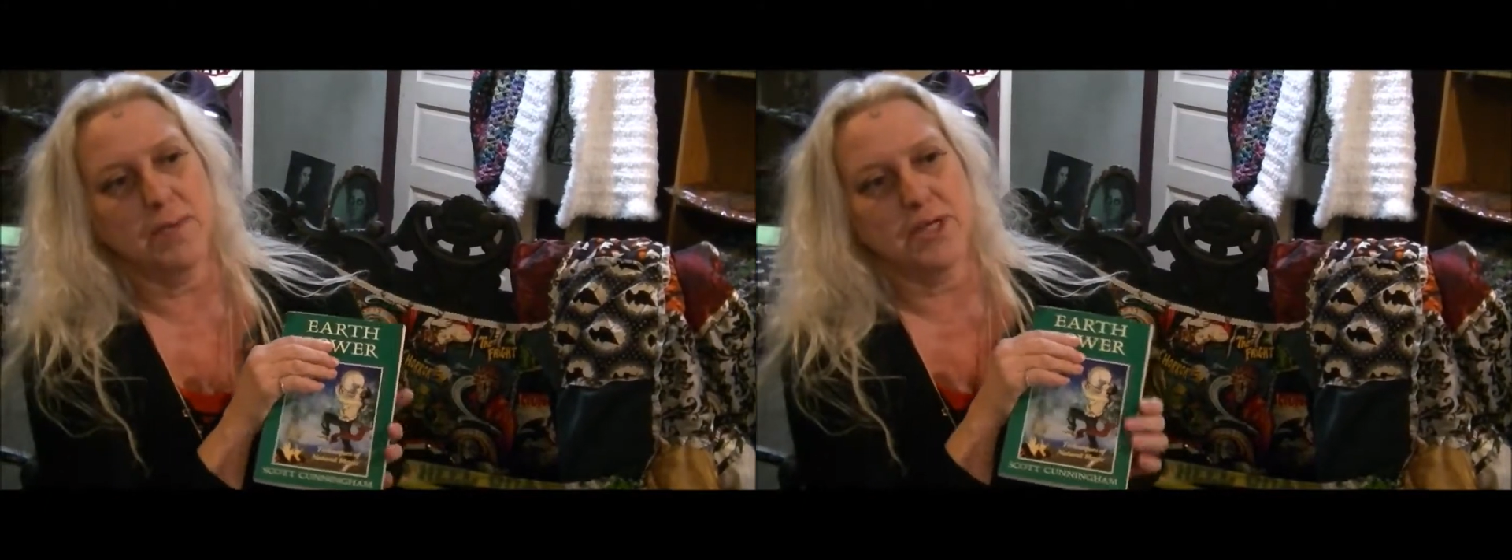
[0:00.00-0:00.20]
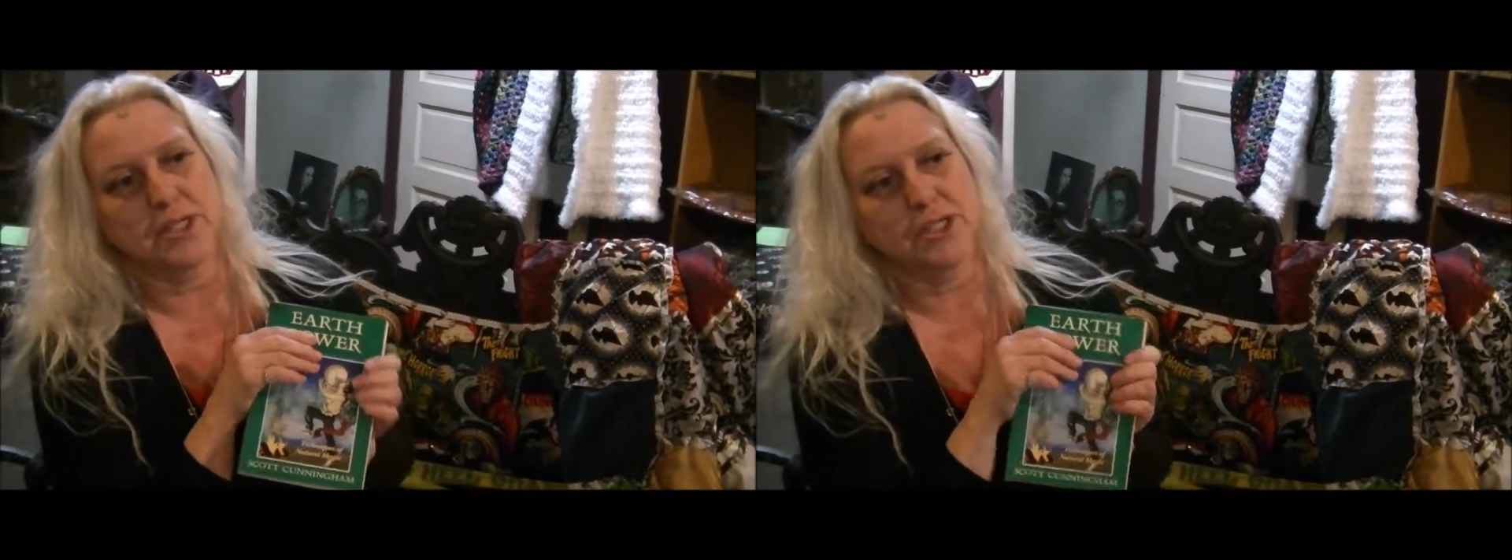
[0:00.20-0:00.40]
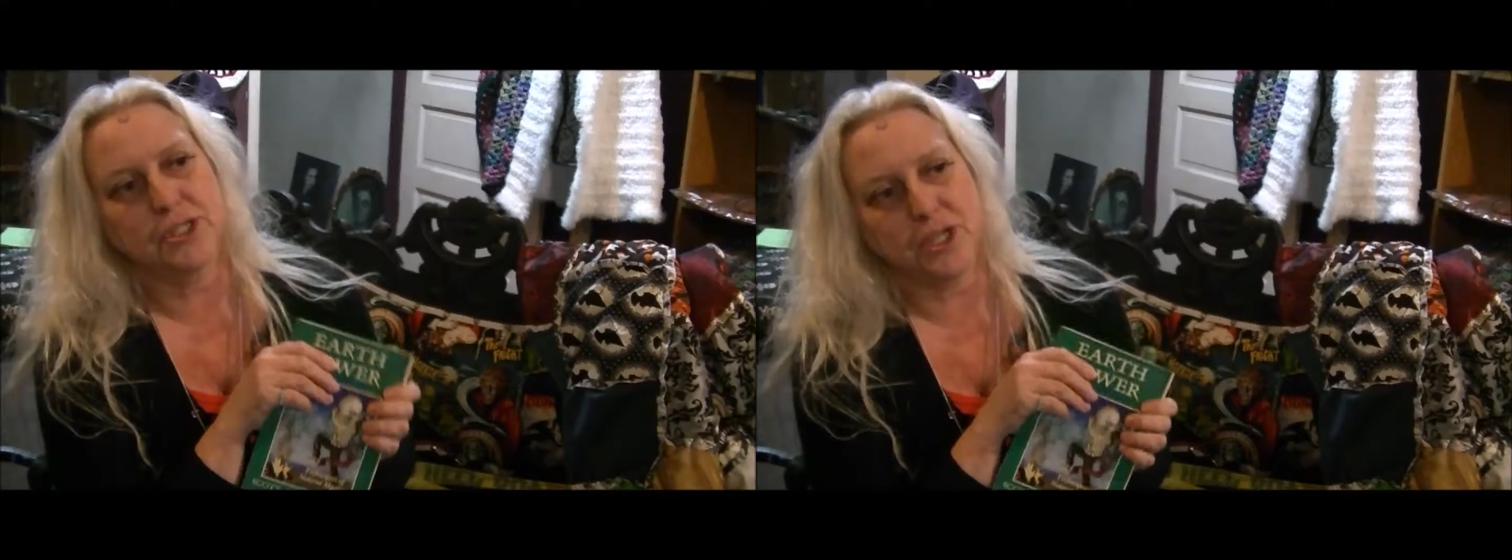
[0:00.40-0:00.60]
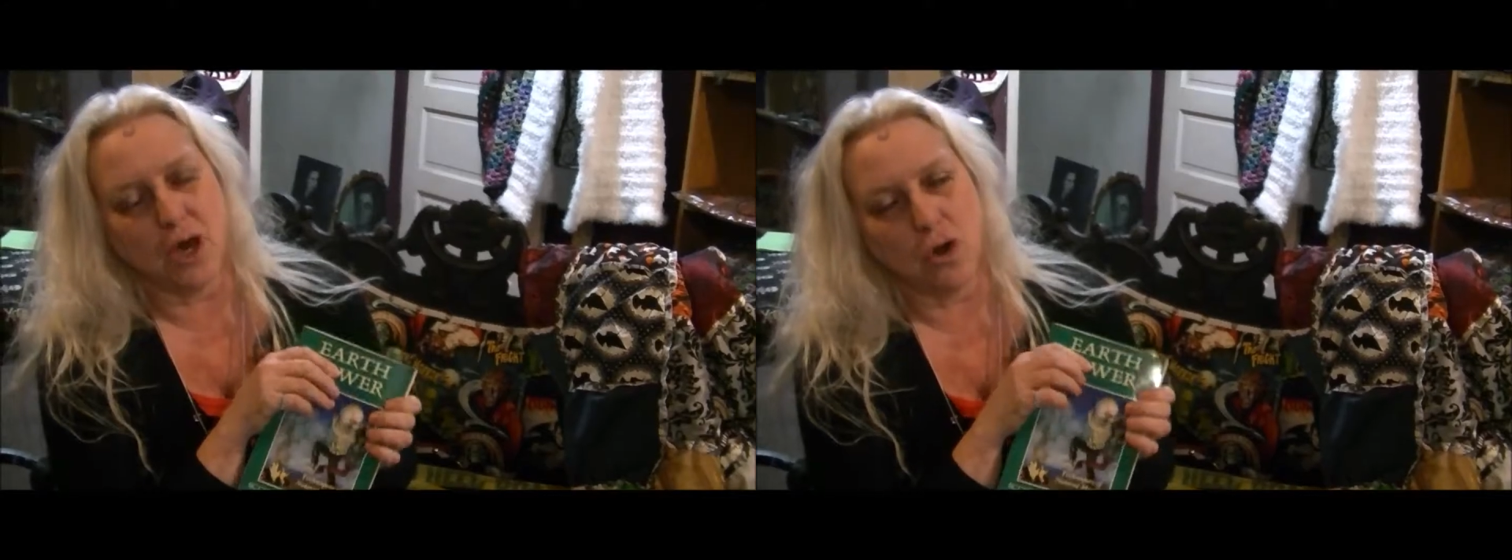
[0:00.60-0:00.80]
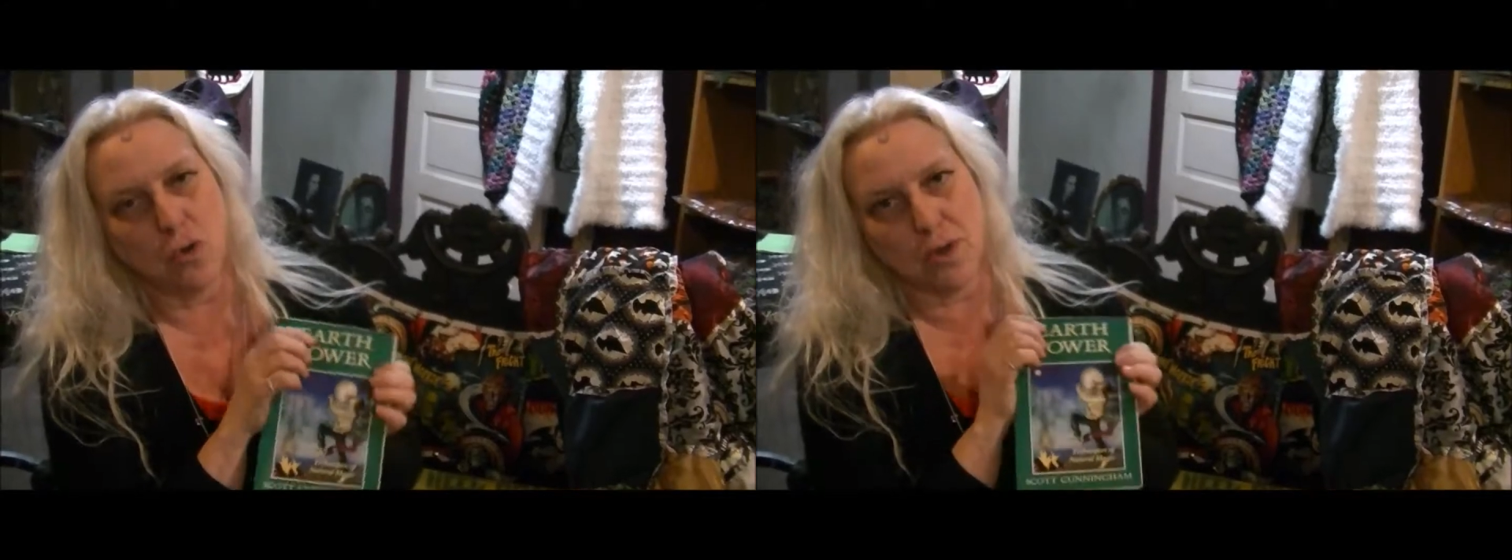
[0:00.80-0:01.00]
is
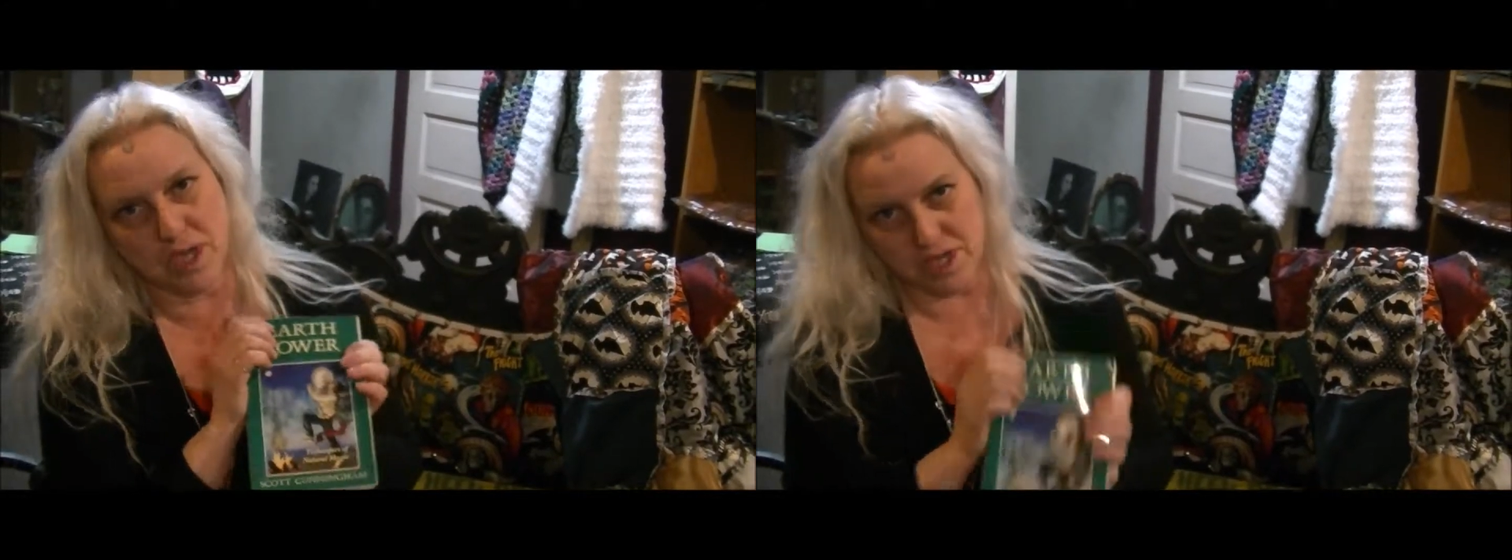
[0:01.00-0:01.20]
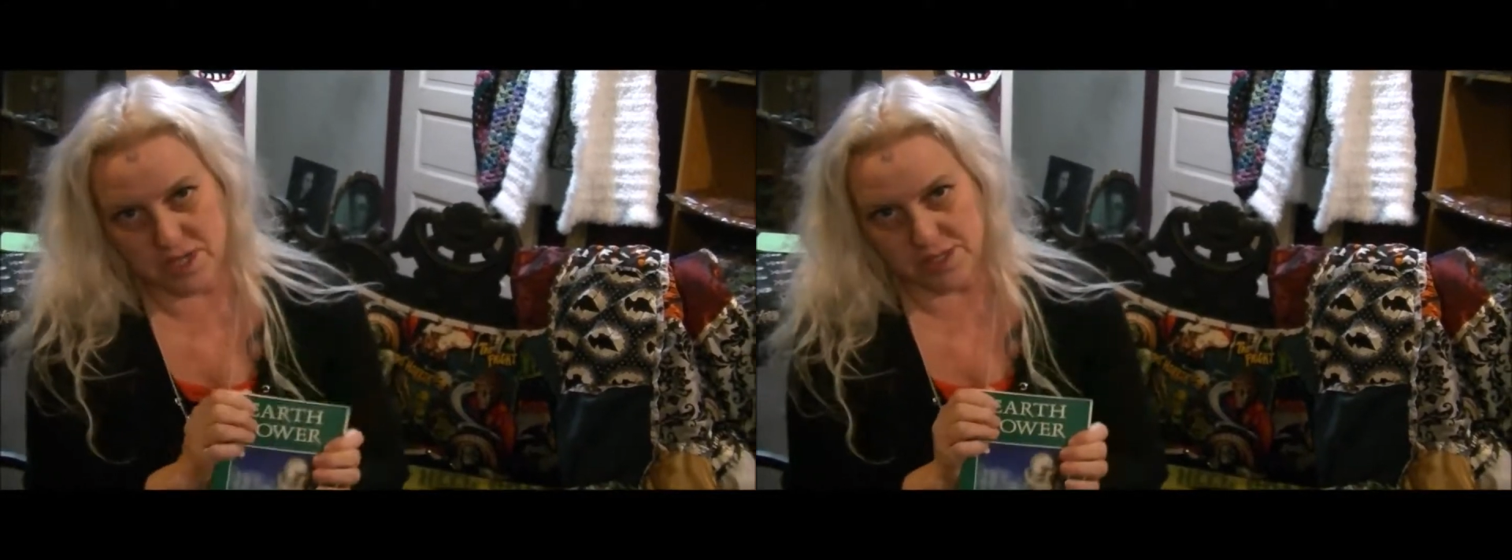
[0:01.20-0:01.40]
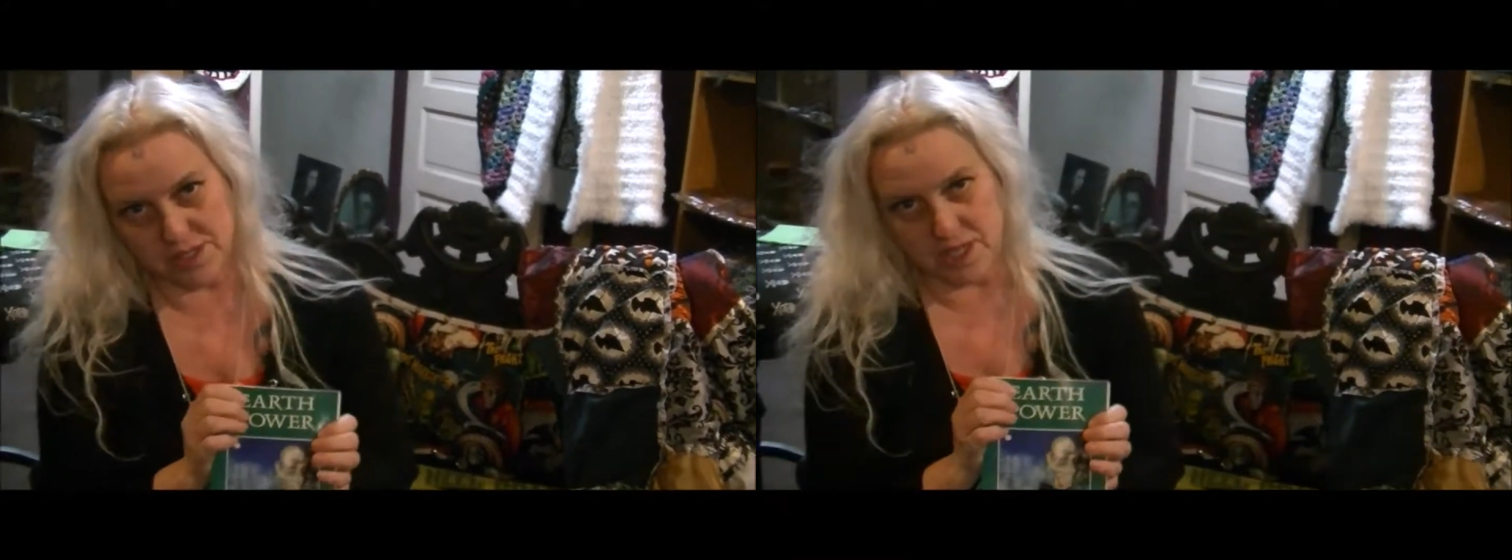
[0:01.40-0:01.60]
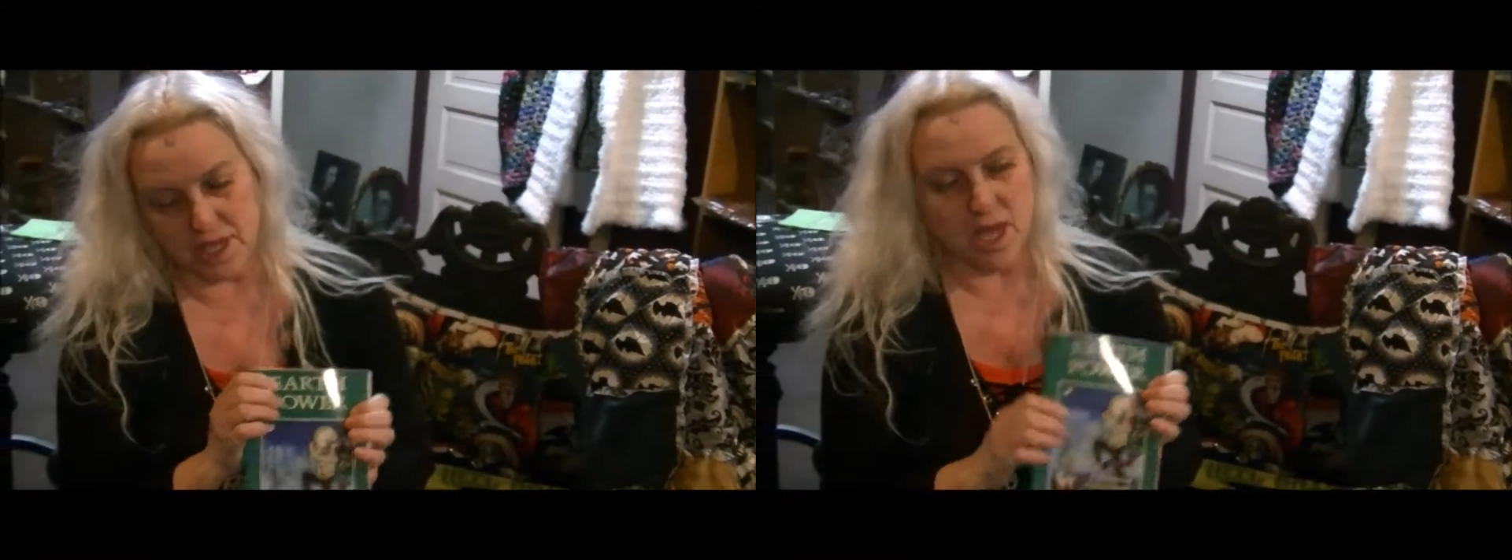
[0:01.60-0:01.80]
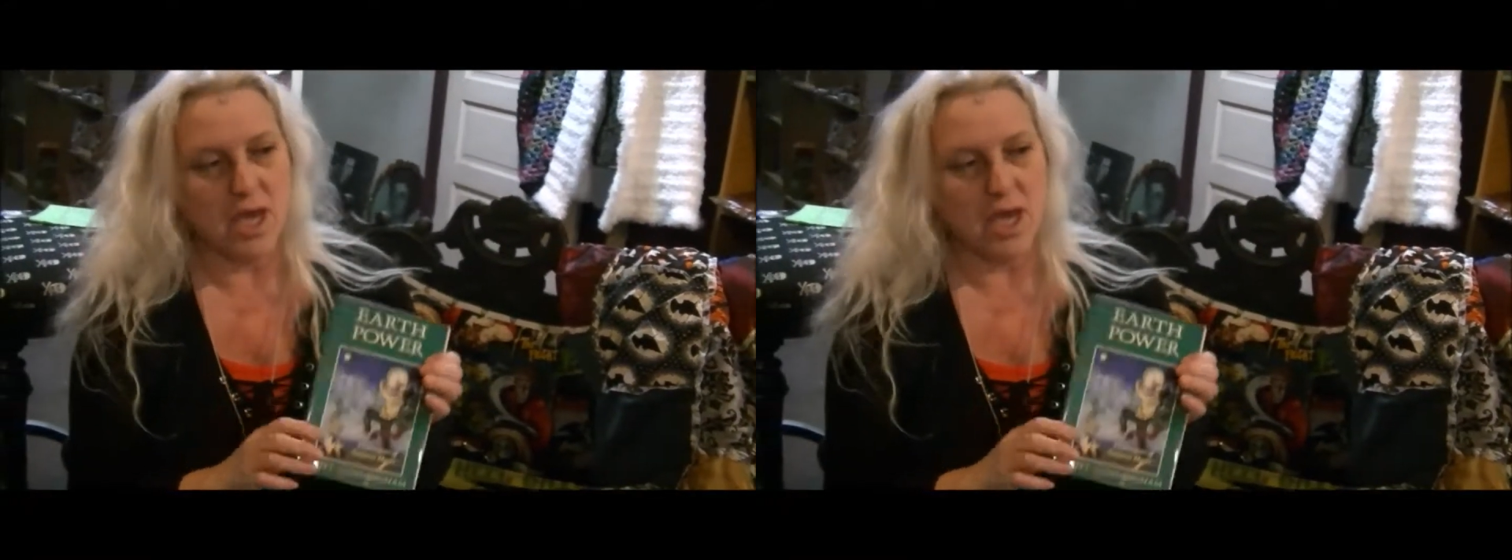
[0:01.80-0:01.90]
so easy.